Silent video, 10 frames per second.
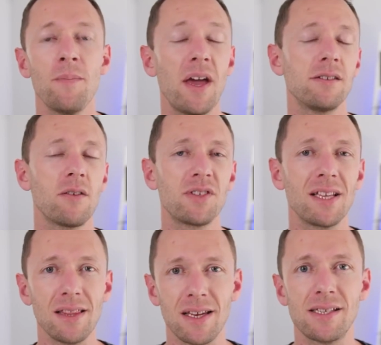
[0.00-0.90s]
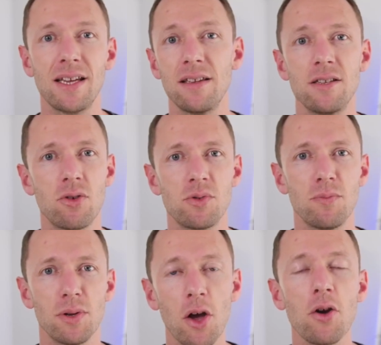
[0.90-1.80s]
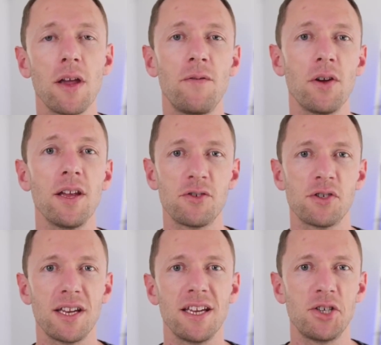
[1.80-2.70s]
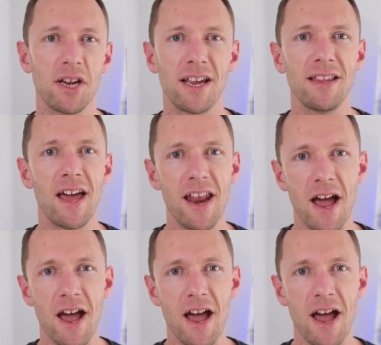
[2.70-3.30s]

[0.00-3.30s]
And there's obviously links in the description below if you're interested in checking that